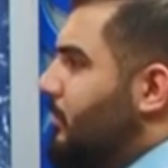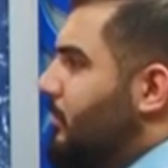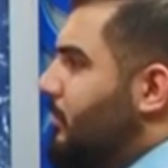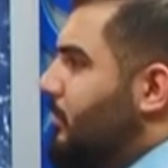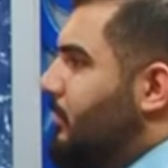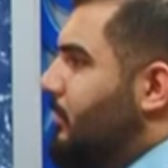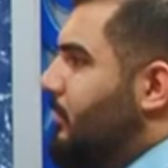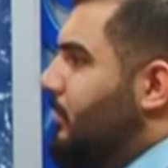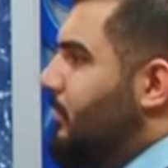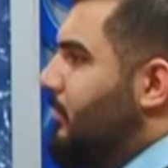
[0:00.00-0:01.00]

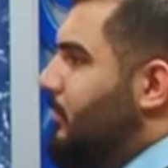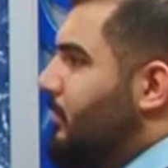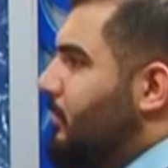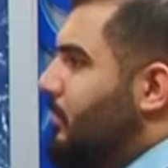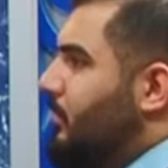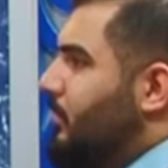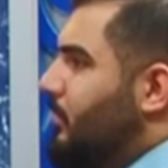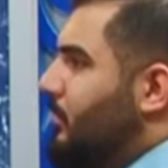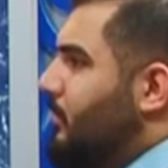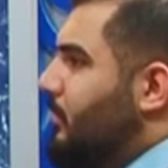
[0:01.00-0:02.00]

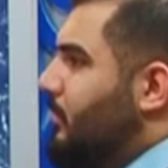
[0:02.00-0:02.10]
No one is speaking in this clip.